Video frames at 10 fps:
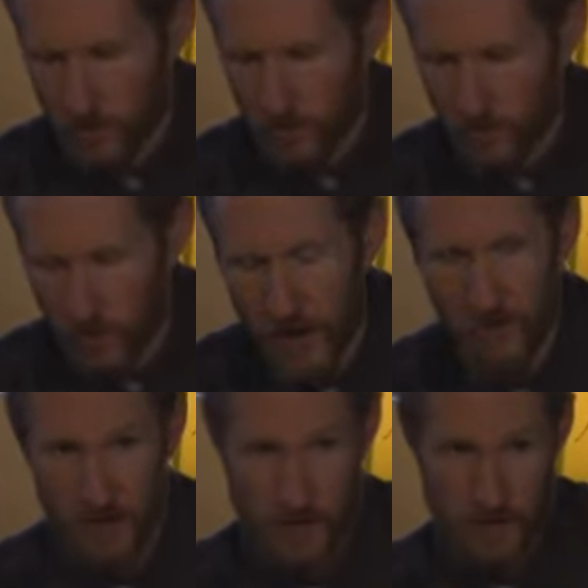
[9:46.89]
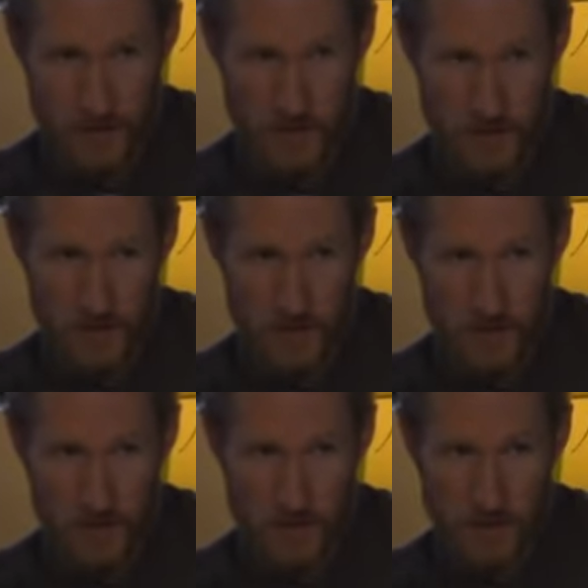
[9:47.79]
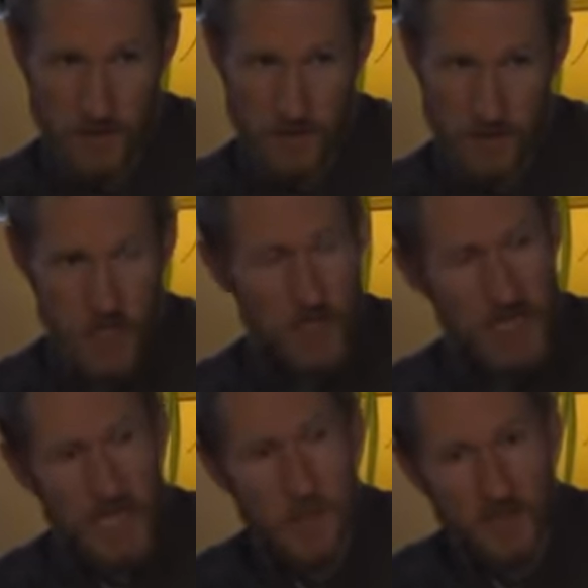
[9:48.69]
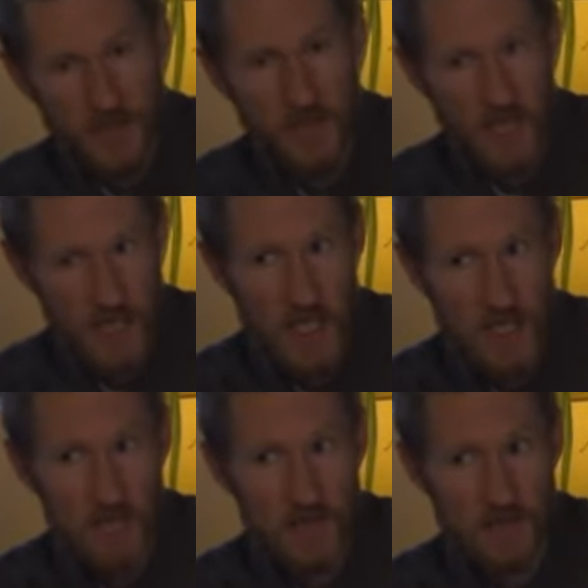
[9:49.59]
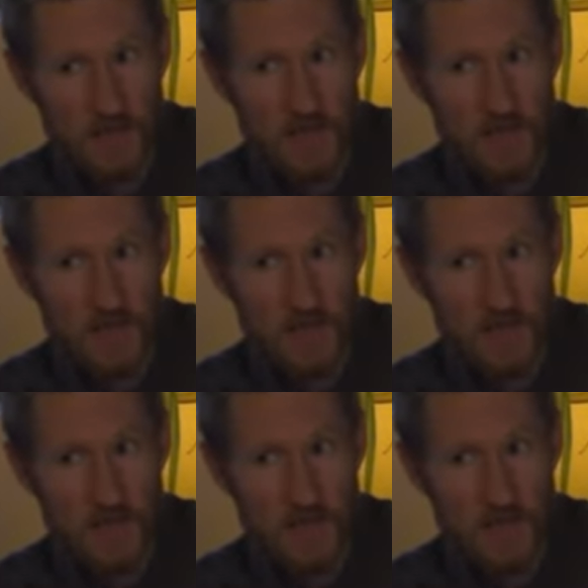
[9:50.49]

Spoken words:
forever. You can keep it secret here.